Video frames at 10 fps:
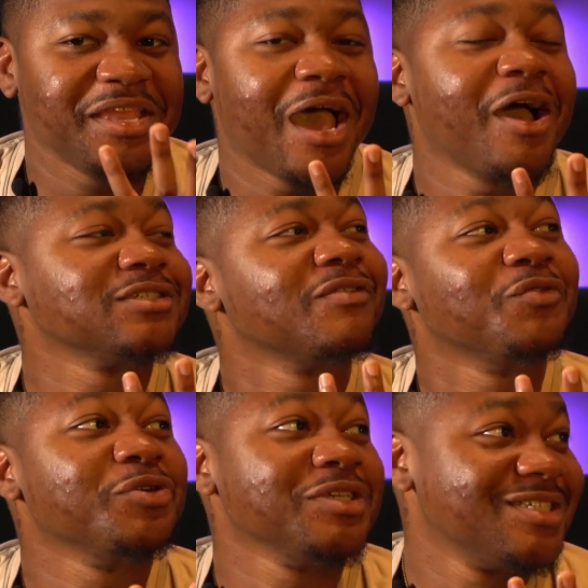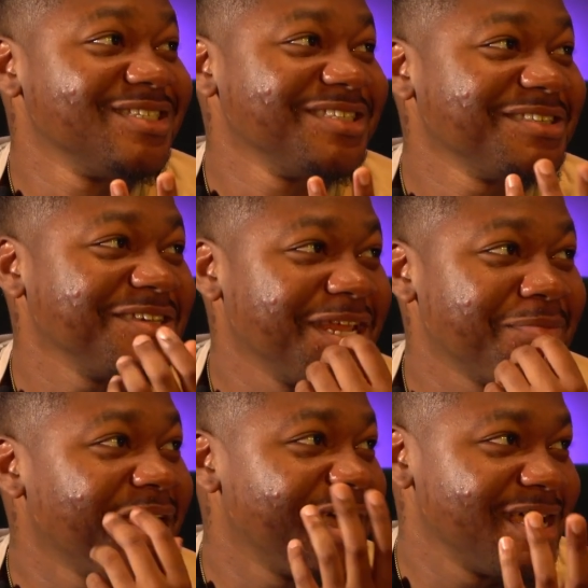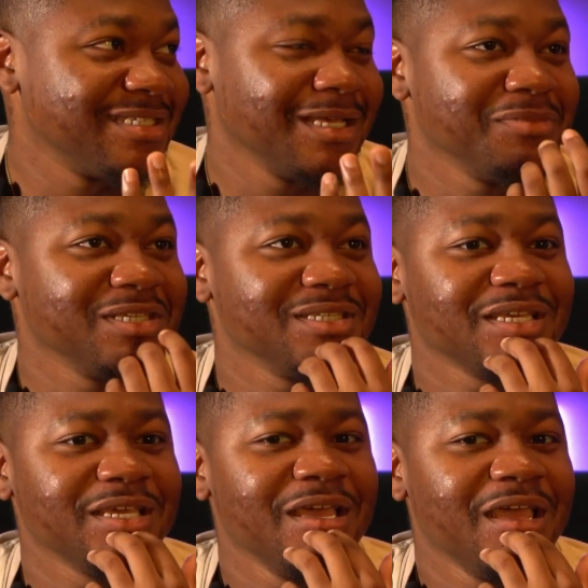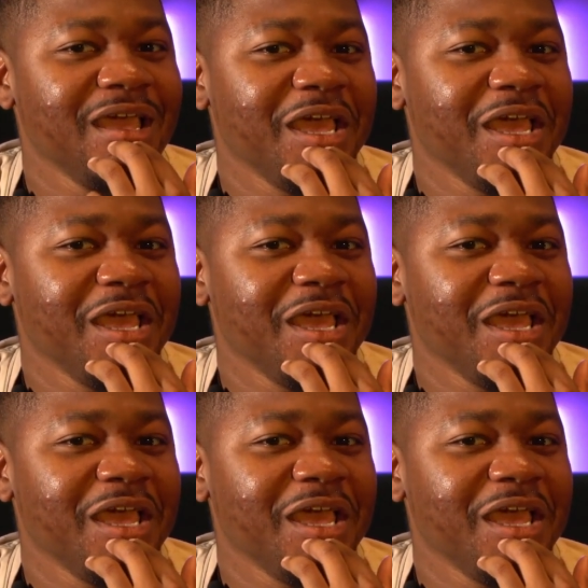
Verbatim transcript: now has a voice. Mm-hmm. Everybody has something to say.